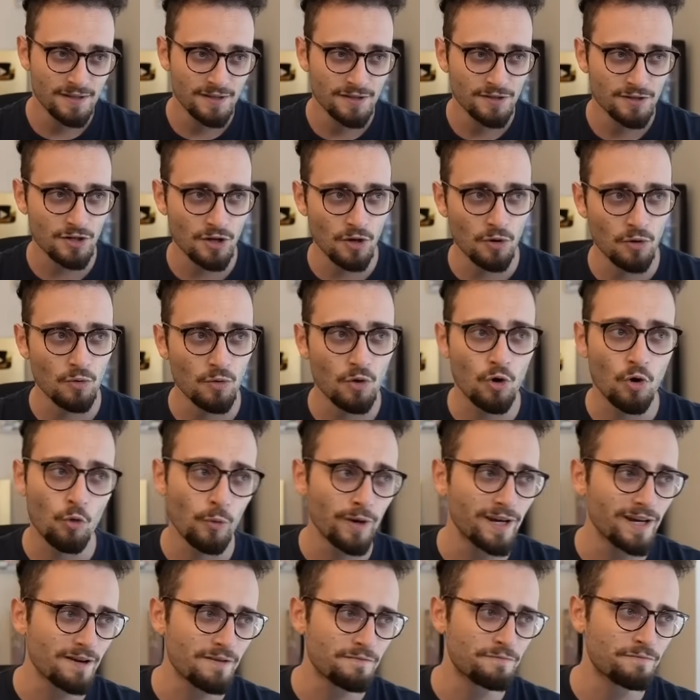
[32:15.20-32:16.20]
So,
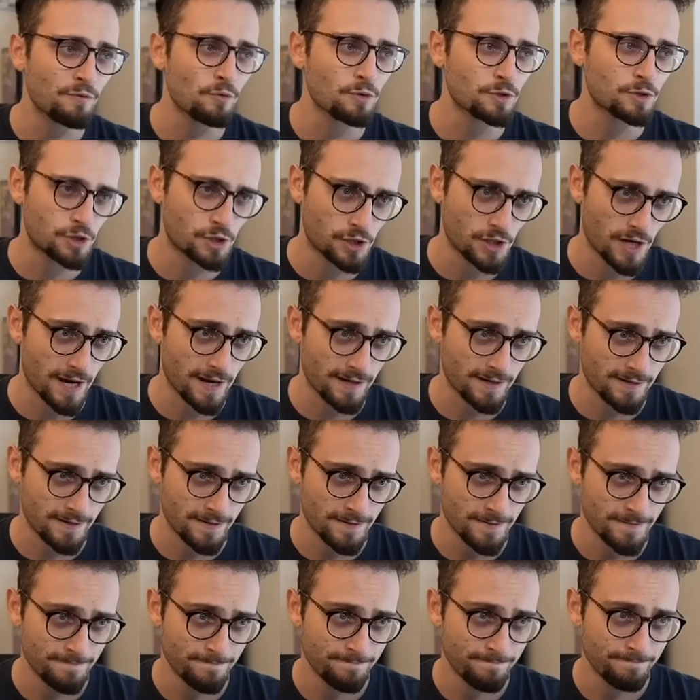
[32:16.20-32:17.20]
queen f four
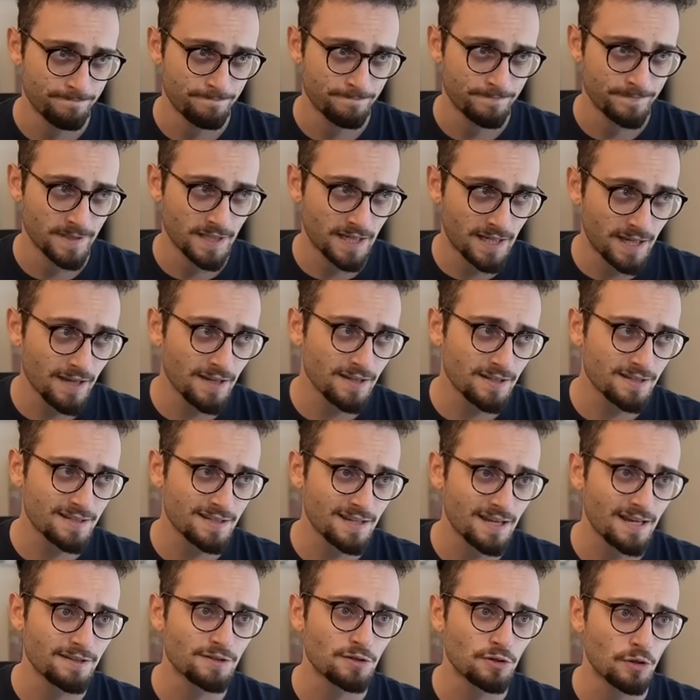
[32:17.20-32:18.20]
check, king
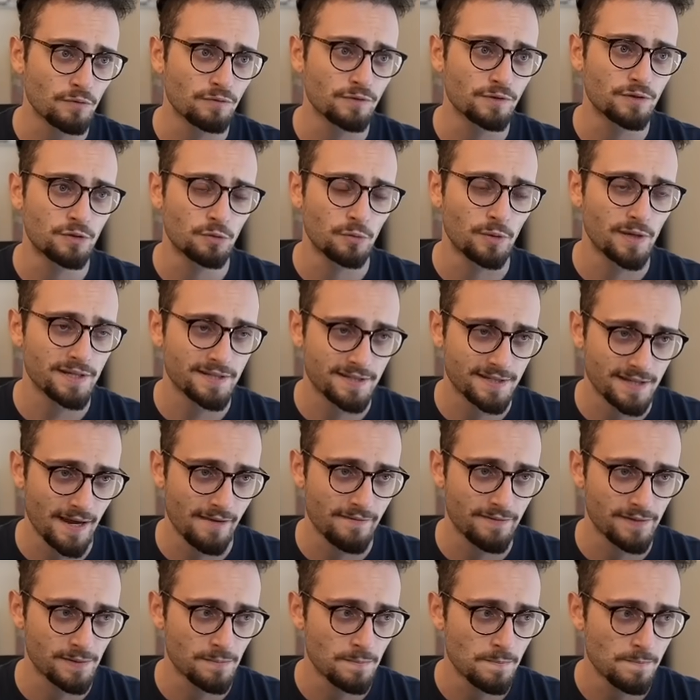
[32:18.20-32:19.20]
slides over to a
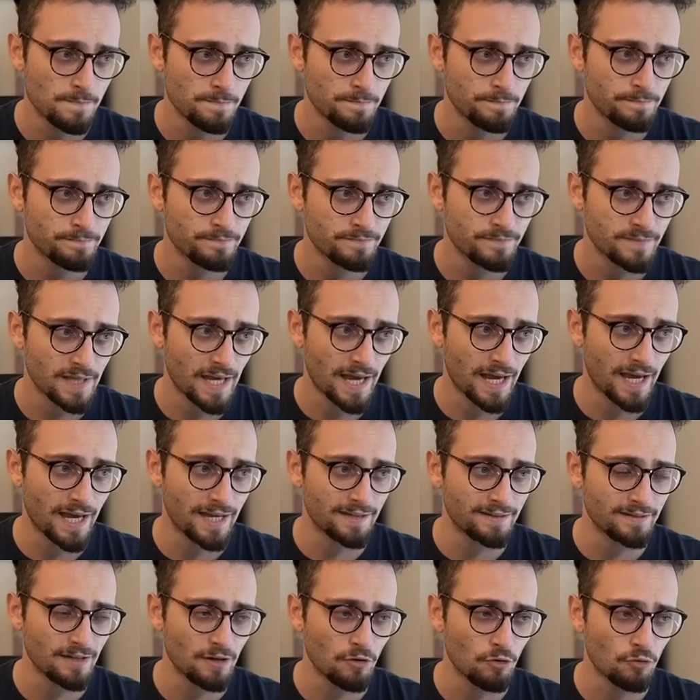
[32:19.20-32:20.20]
seven,
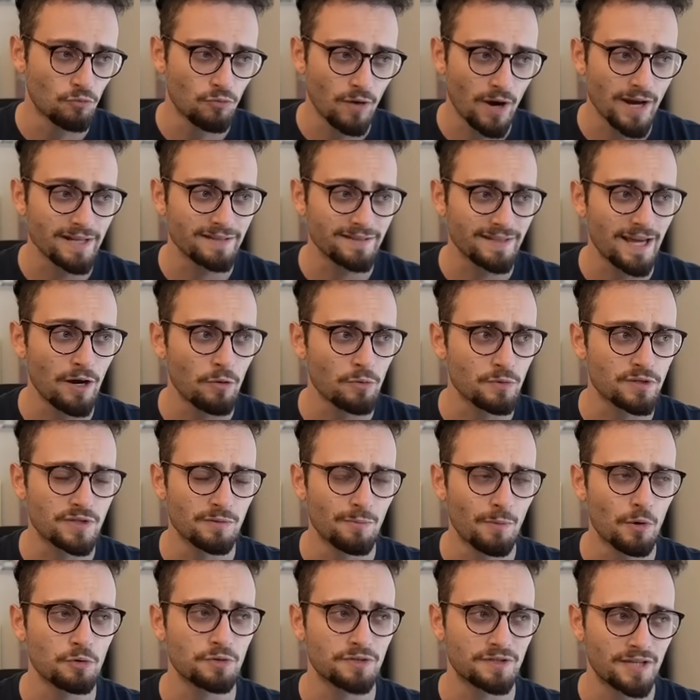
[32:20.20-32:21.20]
and right now is the
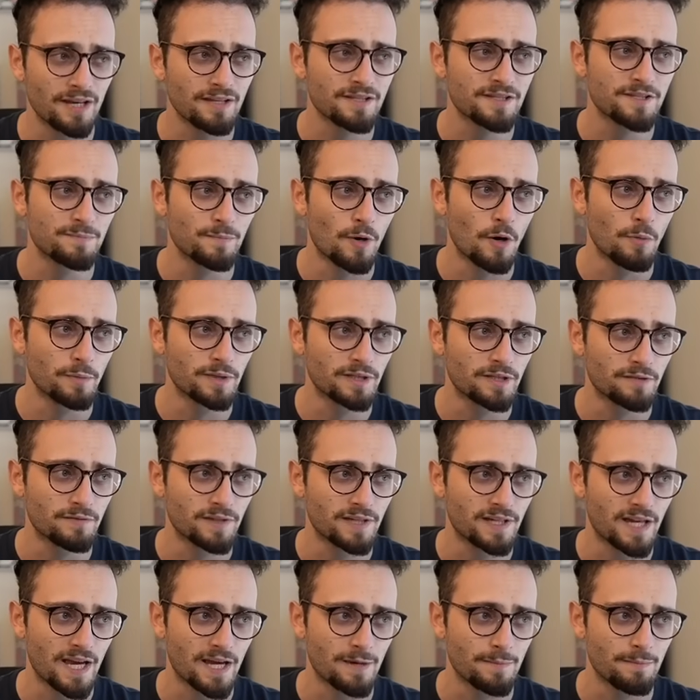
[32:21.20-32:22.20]
most tense moment of
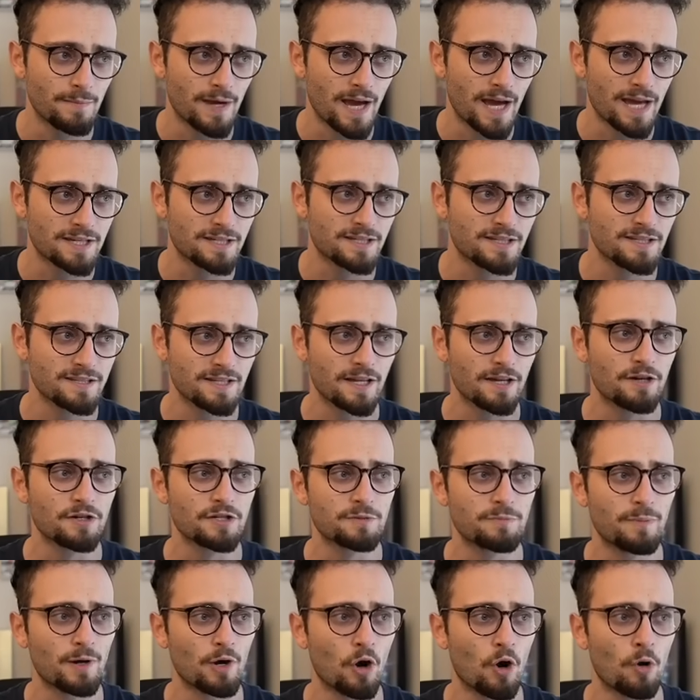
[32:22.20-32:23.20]
the game as the center
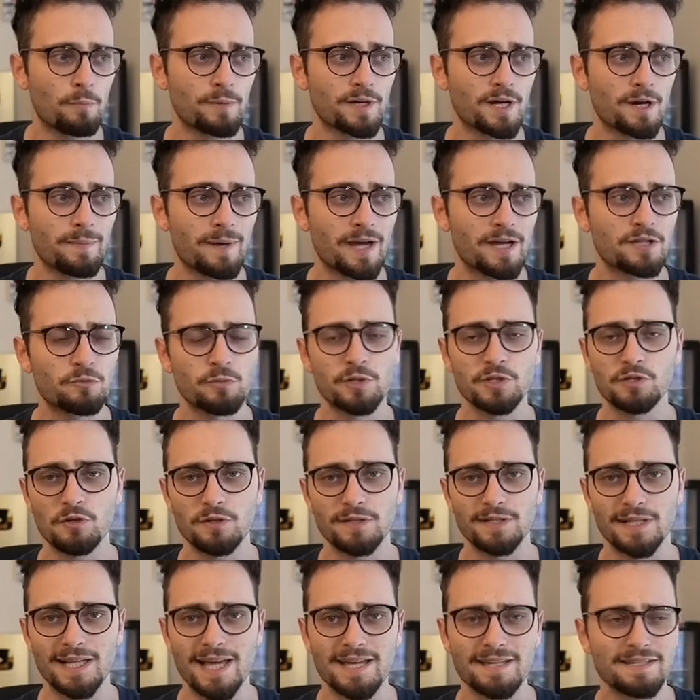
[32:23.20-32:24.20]
is about to open up. As we saw
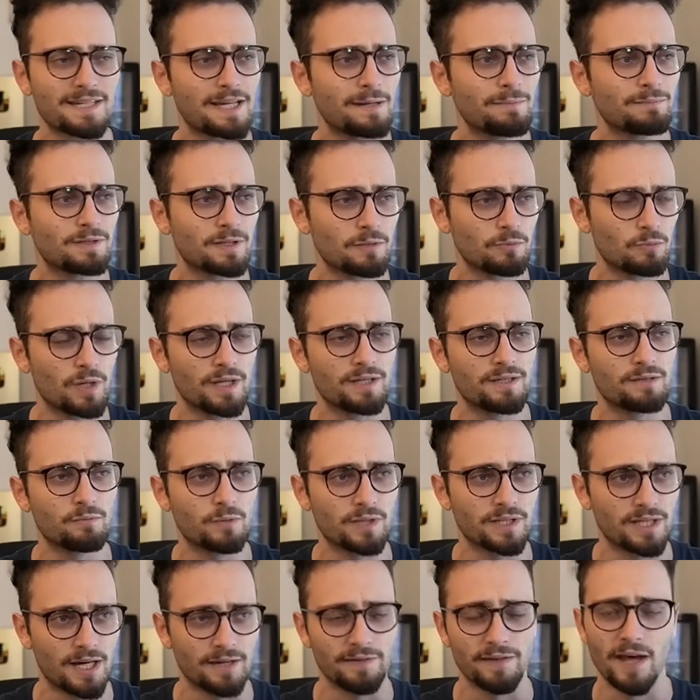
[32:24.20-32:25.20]
in the last game when,
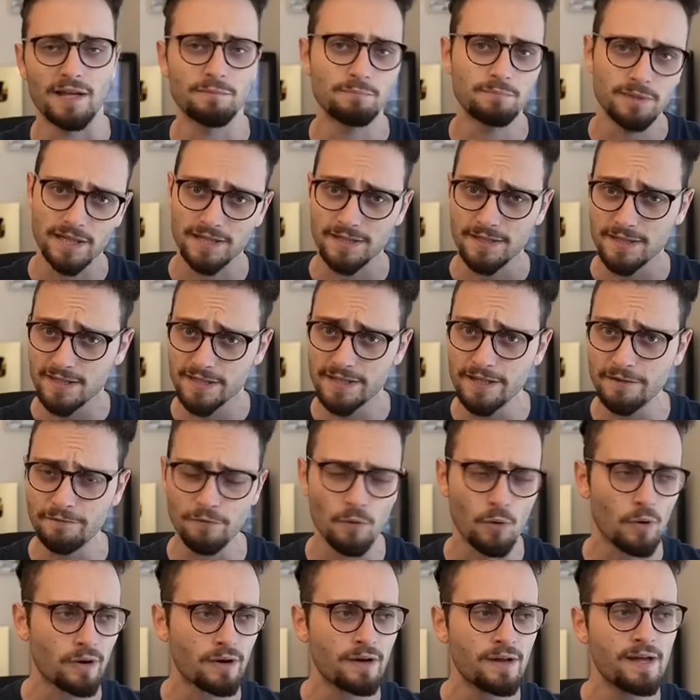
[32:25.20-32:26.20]
when Anand played c
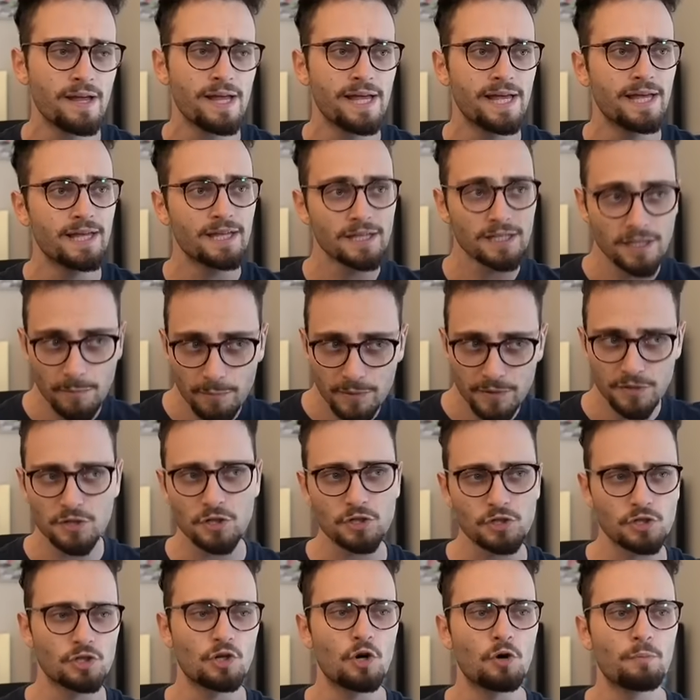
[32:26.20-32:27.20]
four, the
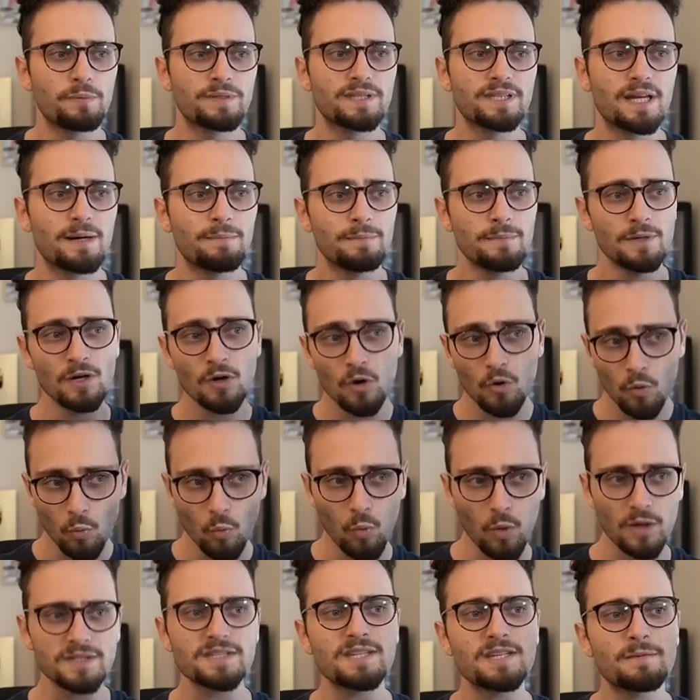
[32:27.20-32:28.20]
position opened up,
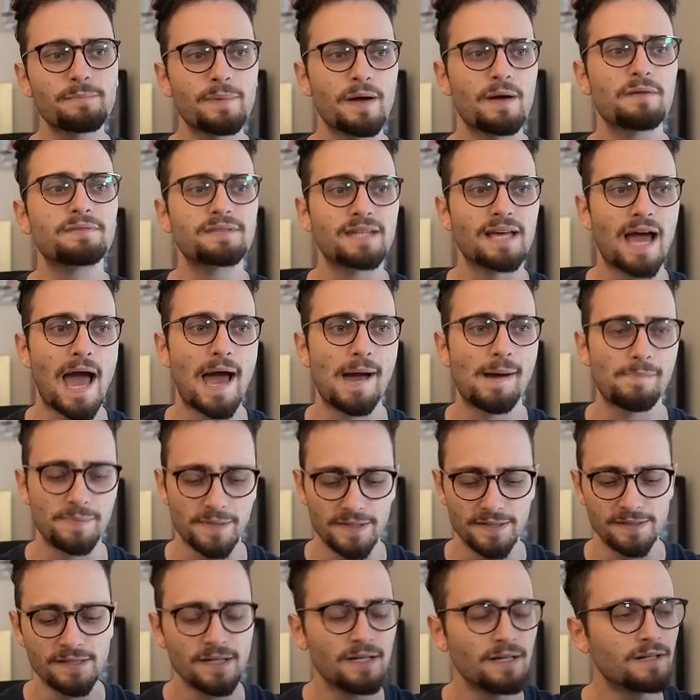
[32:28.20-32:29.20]
what's about to
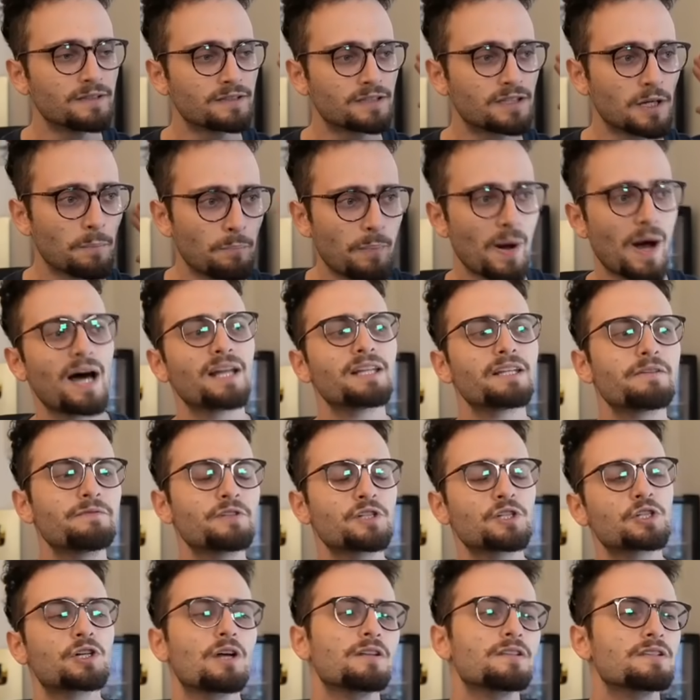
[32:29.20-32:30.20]
happen, Topalov
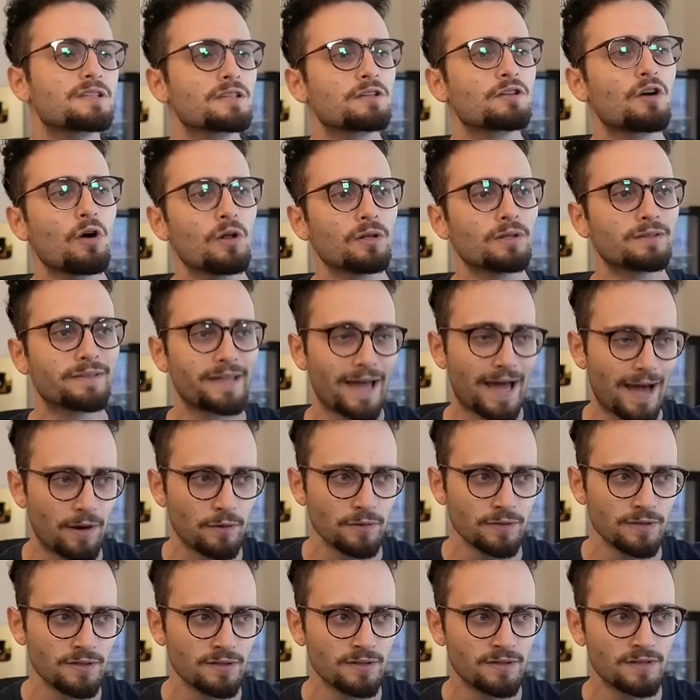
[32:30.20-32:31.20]
shuts it all
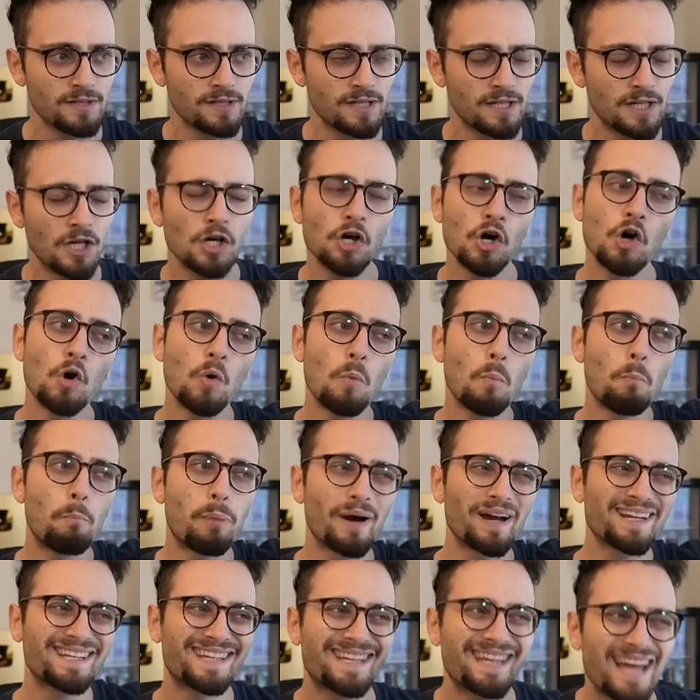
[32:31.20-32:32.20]
down,
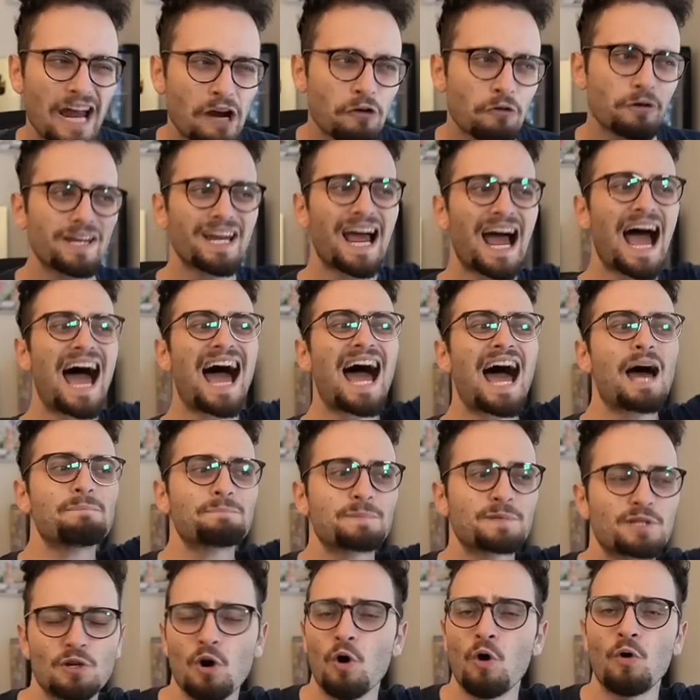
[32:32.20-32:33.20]
but Garry
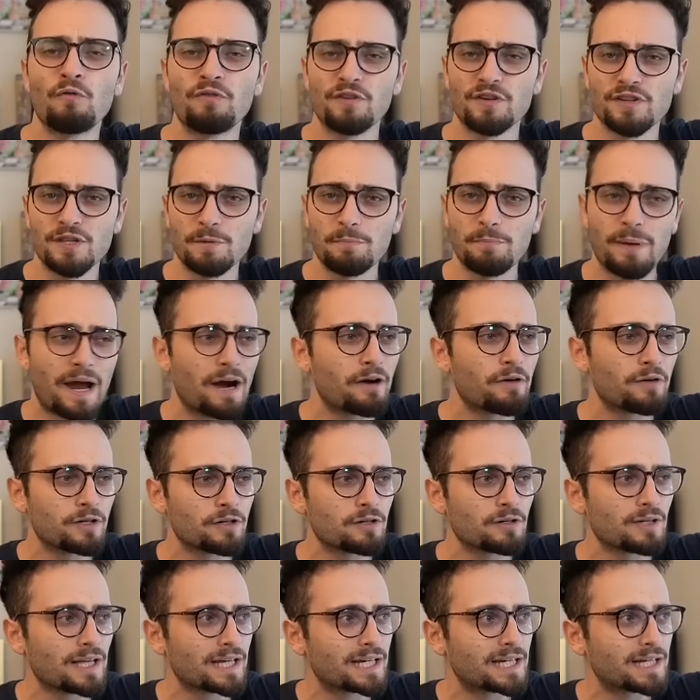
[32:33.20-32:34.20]
hops over the
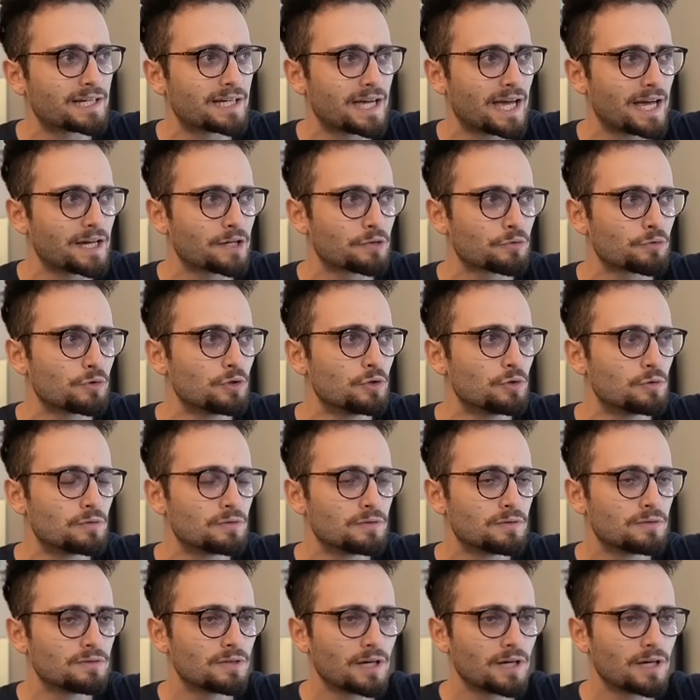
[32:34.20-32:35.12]
barrier like a kangaroo.